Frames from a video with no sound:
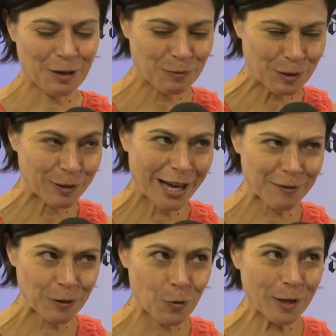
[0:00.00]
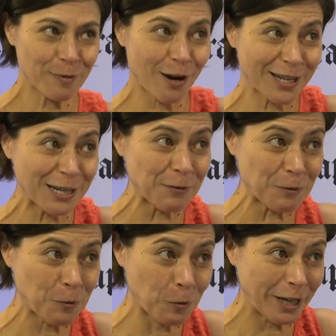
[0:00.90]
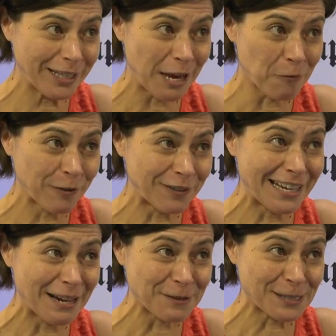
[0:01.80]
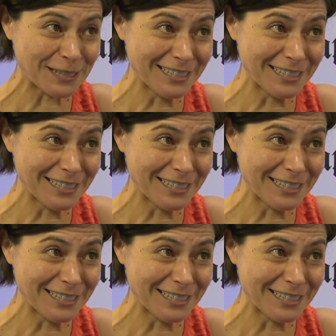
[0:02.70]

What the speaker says: Well, we haven't quite brought it out quite yet. We've announced it.